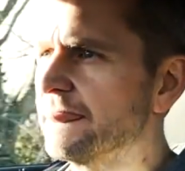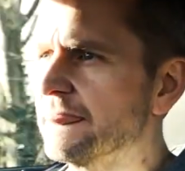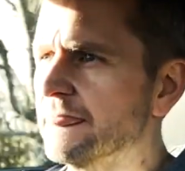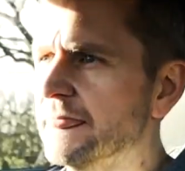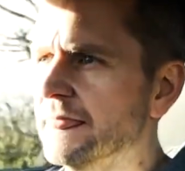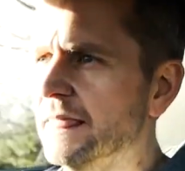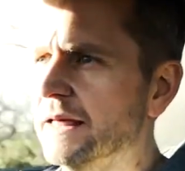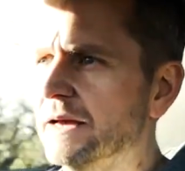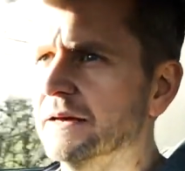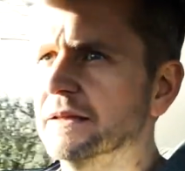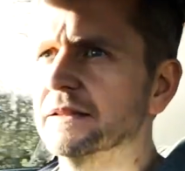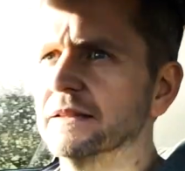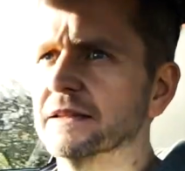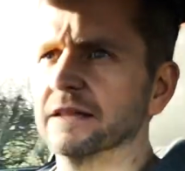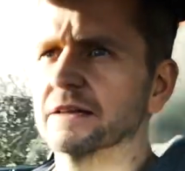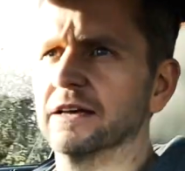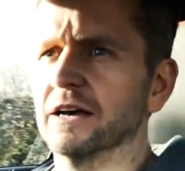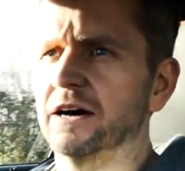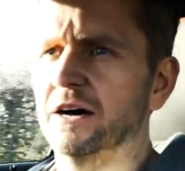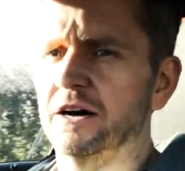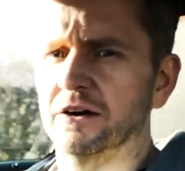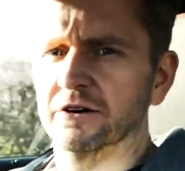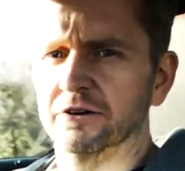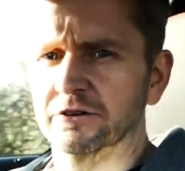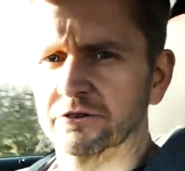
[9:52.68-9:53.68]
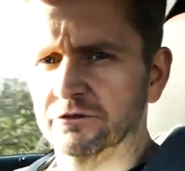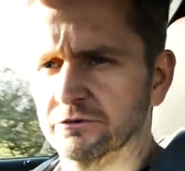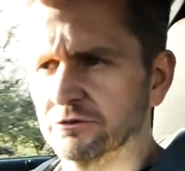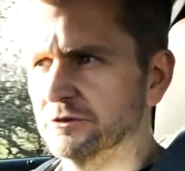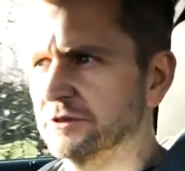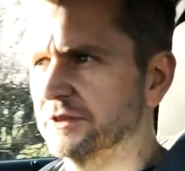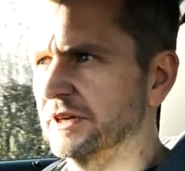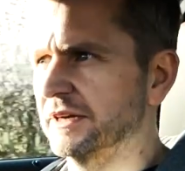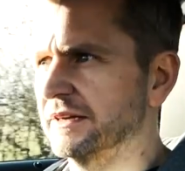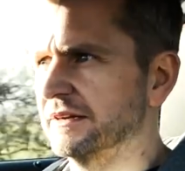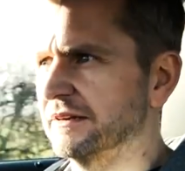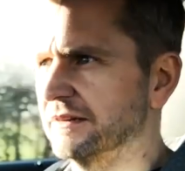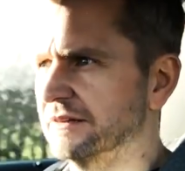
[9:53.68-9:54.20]
No, the car is
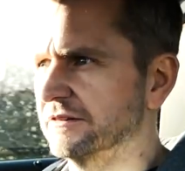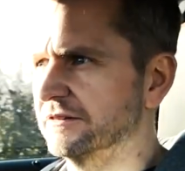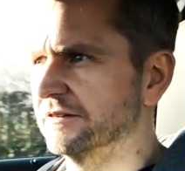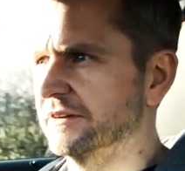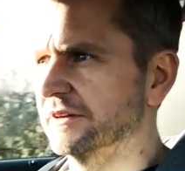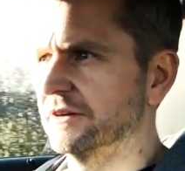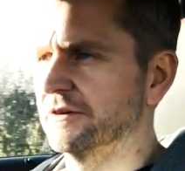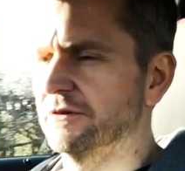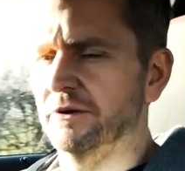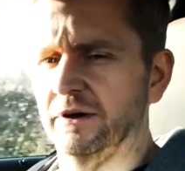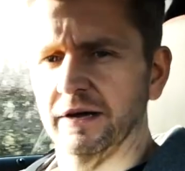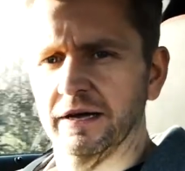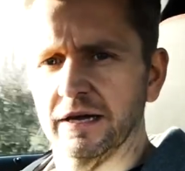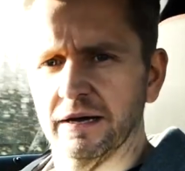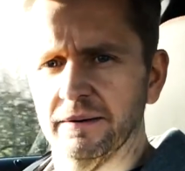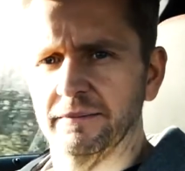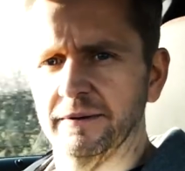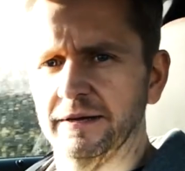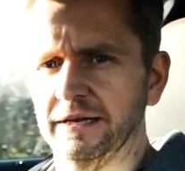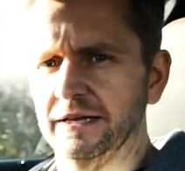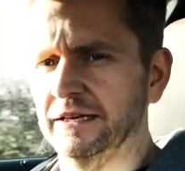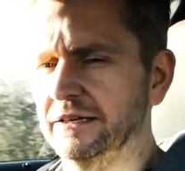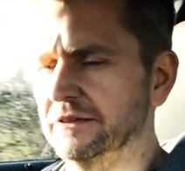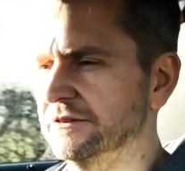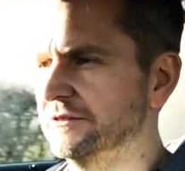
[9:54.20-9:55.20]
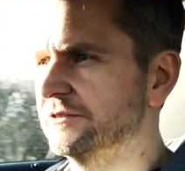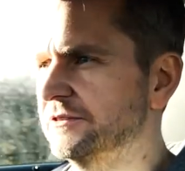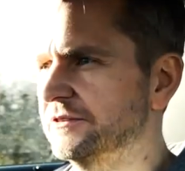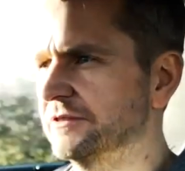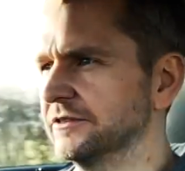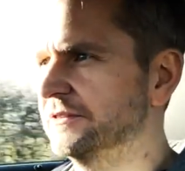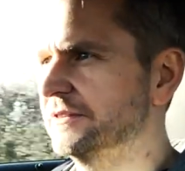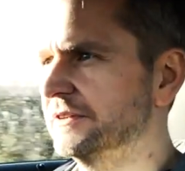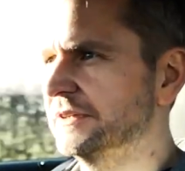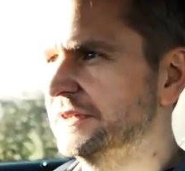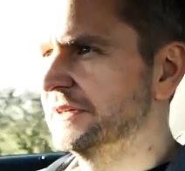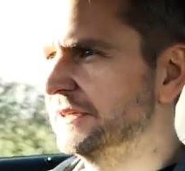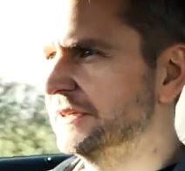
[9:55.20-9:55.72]
ridiculously quick. I mean, it's